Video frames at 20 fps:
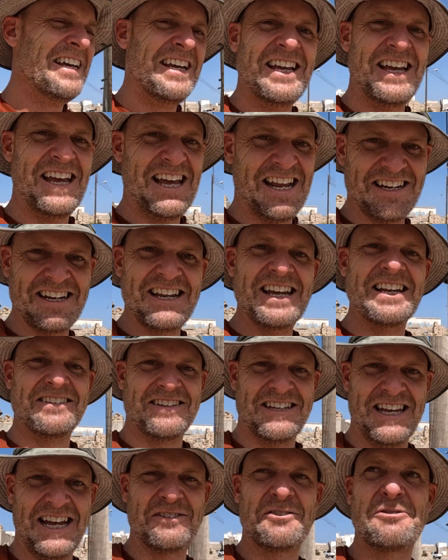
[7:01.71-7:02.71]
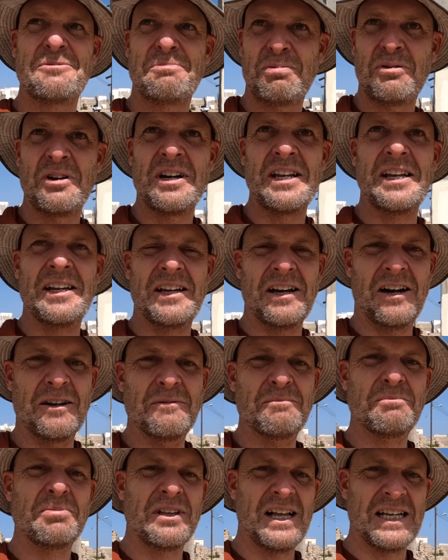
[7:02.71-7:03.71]
it gets pretty
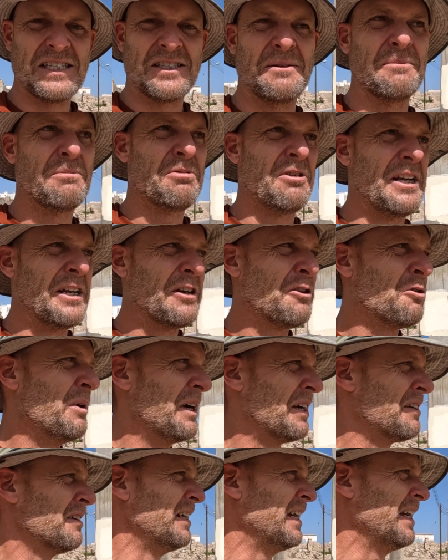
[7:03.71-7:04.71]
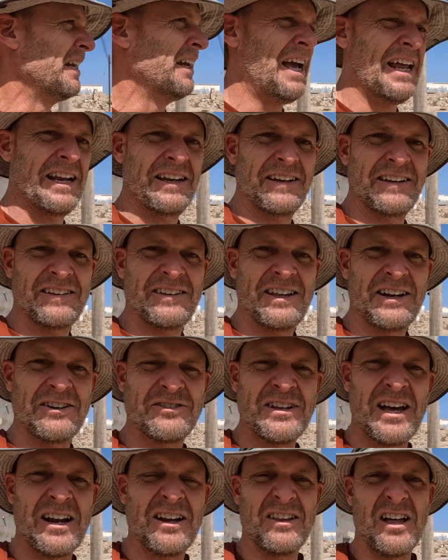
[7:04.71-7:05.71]
unpleasant pretty quickly, and there's
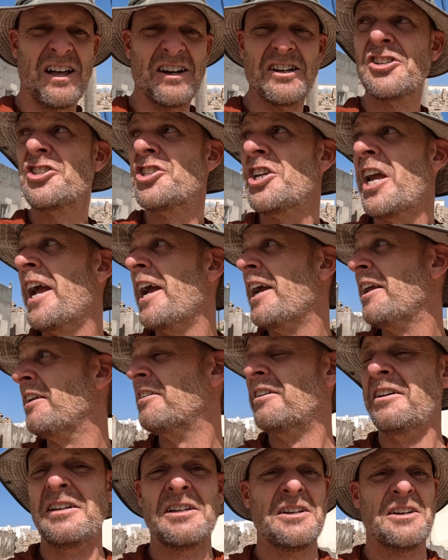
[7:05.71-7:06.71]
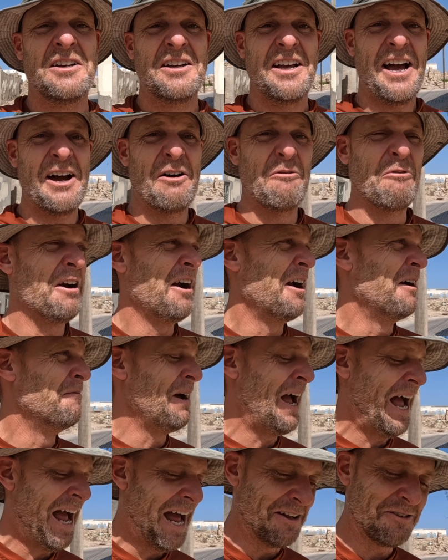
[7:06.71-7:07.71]
not a lot of shade where I'm
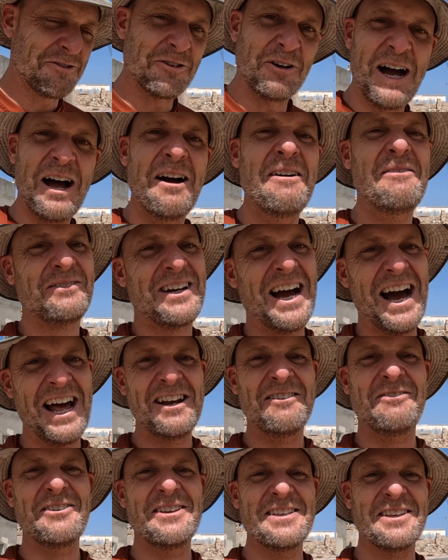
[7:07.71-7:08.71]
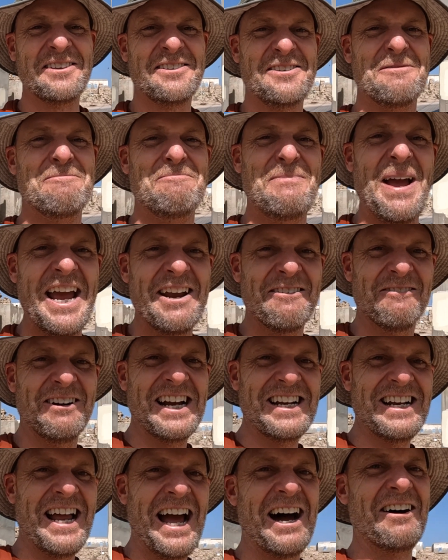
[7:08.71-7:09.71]
at. So I'm kind of in this debate
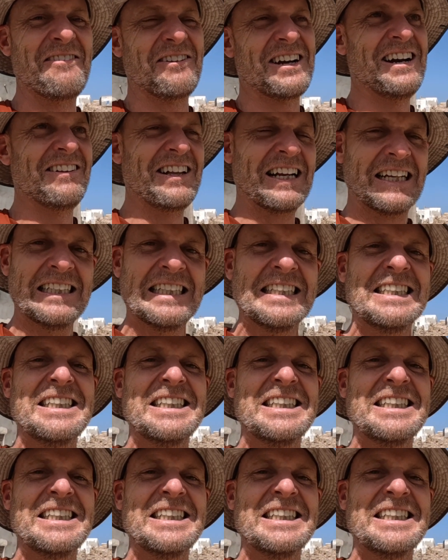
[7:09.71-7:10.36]
right now. I'm kind of like,